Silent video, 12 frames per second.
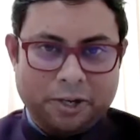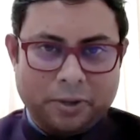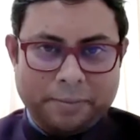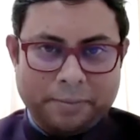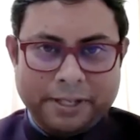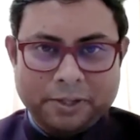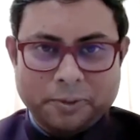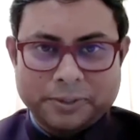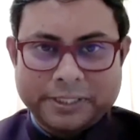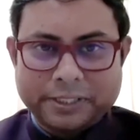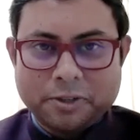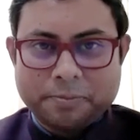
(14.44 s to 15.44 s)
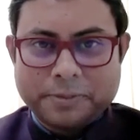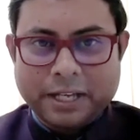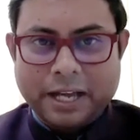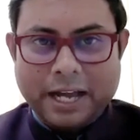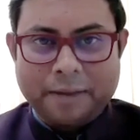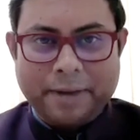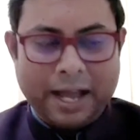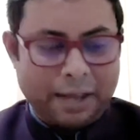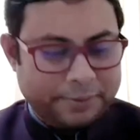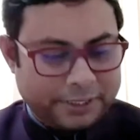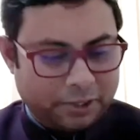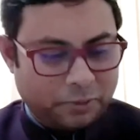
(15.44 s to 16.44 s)
Hello, I'm Hindol Sengupta. I'm
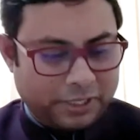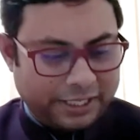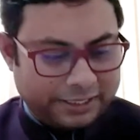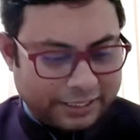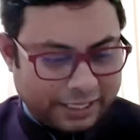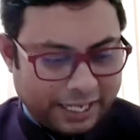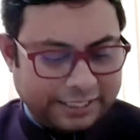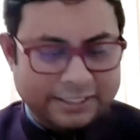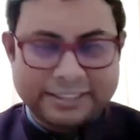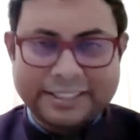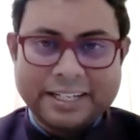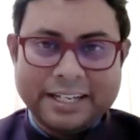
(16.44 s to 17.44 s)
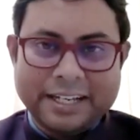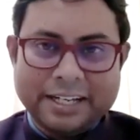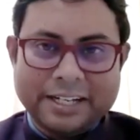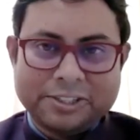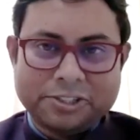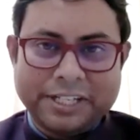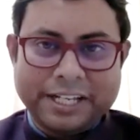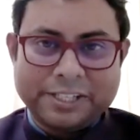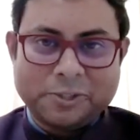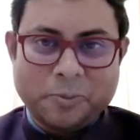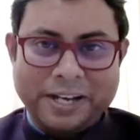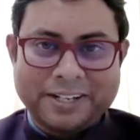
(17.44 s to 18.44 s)
absolutely delighted today
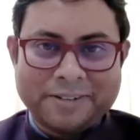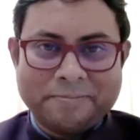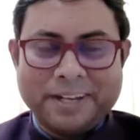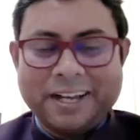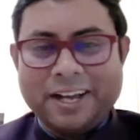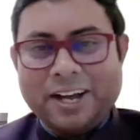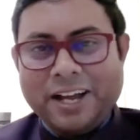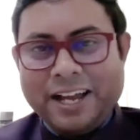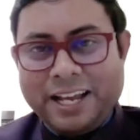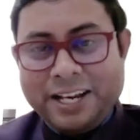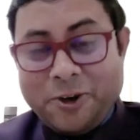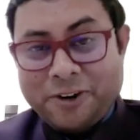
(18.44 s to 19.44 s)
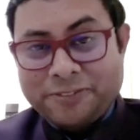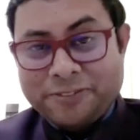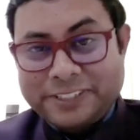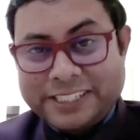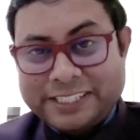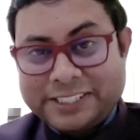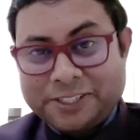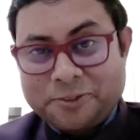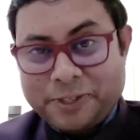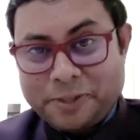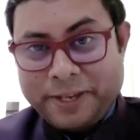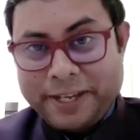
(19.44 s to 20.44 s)
to welcome in
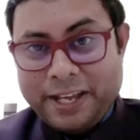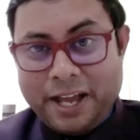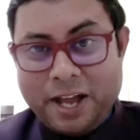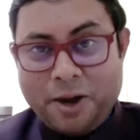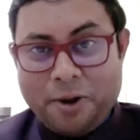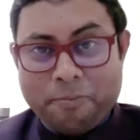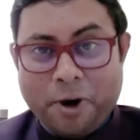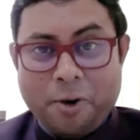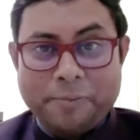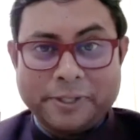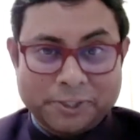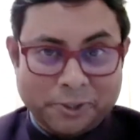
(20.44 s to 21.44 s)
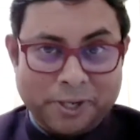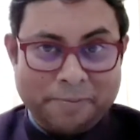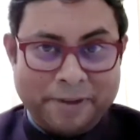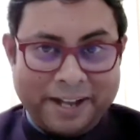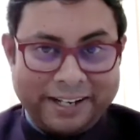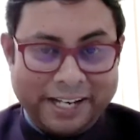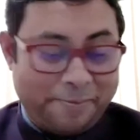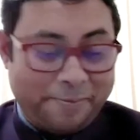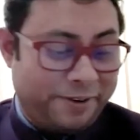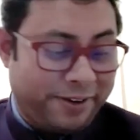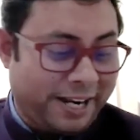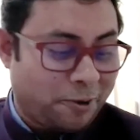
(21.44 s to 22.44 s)
conversation with me Mohammad Soliman. Let
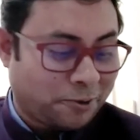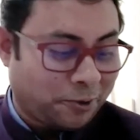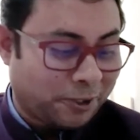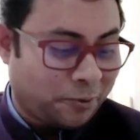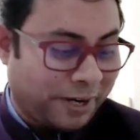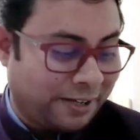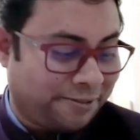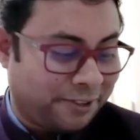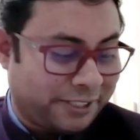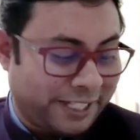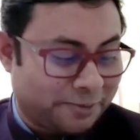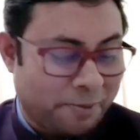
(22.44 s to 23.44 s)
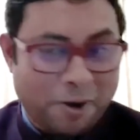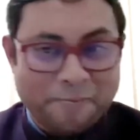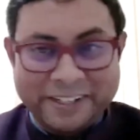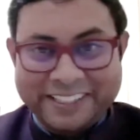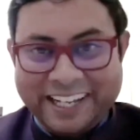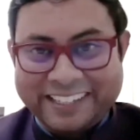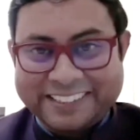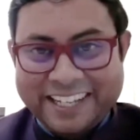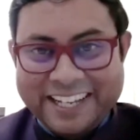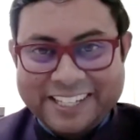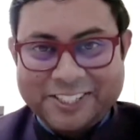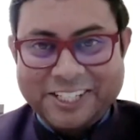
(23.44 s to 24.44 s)
me read out all the wonderful things Mohammad does
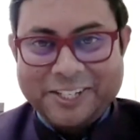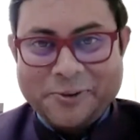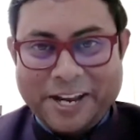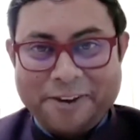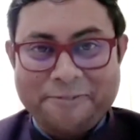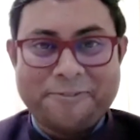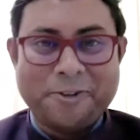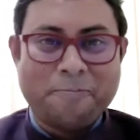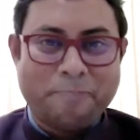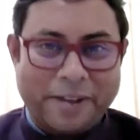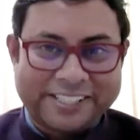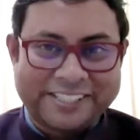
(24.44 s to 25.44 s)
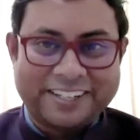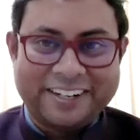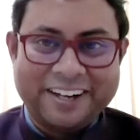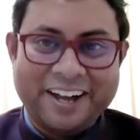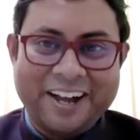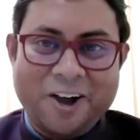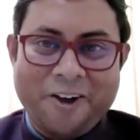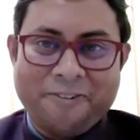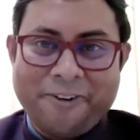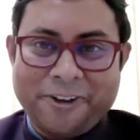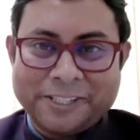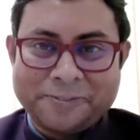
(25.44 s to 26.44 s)
so that you get a full picture
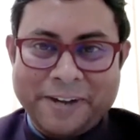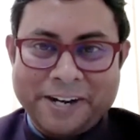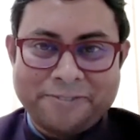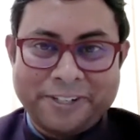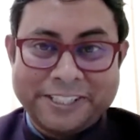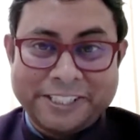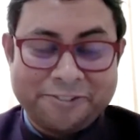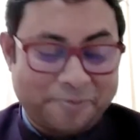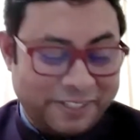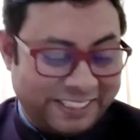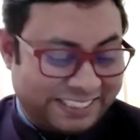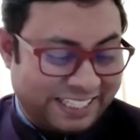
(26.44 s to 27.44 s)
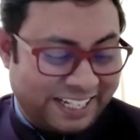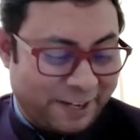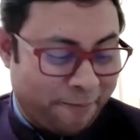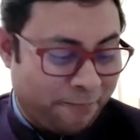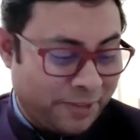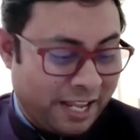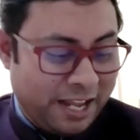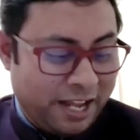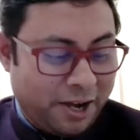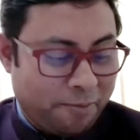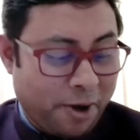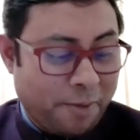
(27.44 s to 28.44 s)
of all his wonderful achievements.
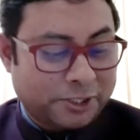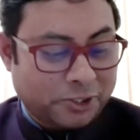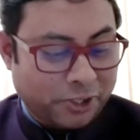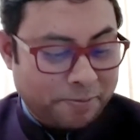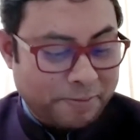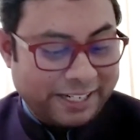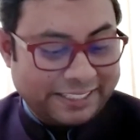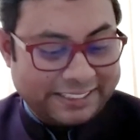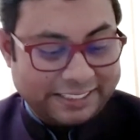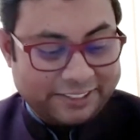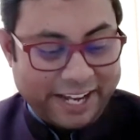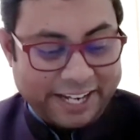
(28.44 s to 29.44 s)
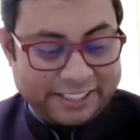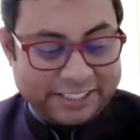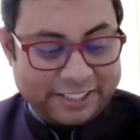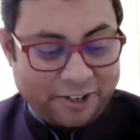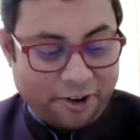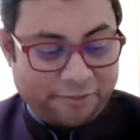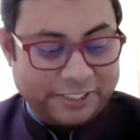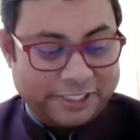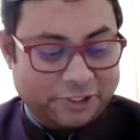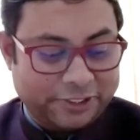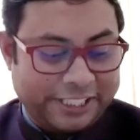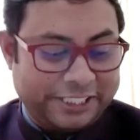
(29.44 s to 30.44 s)
Mohammad Soliman is the director of the
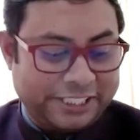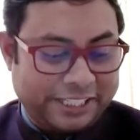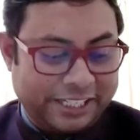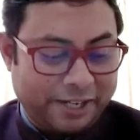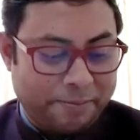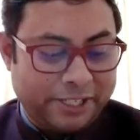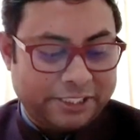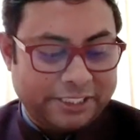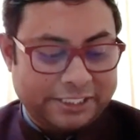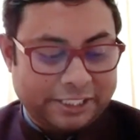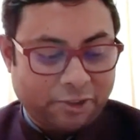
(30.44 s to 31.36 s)
Strategic and Emerging